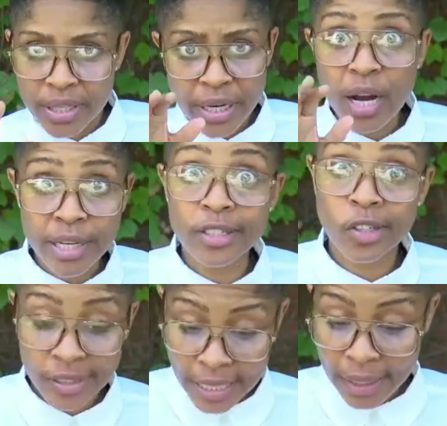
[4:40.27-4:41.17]
And y'all can
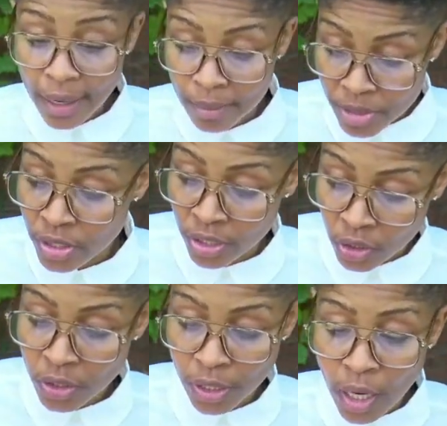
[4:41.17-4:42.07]
look that up. You can
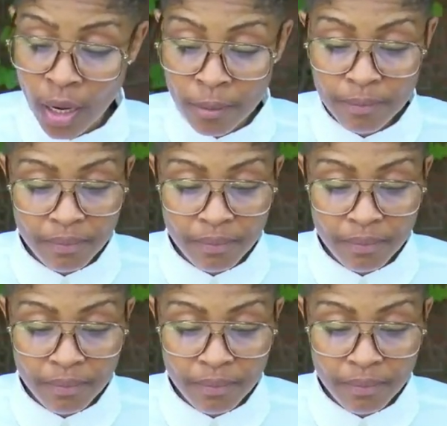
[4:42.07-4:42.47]
look it up.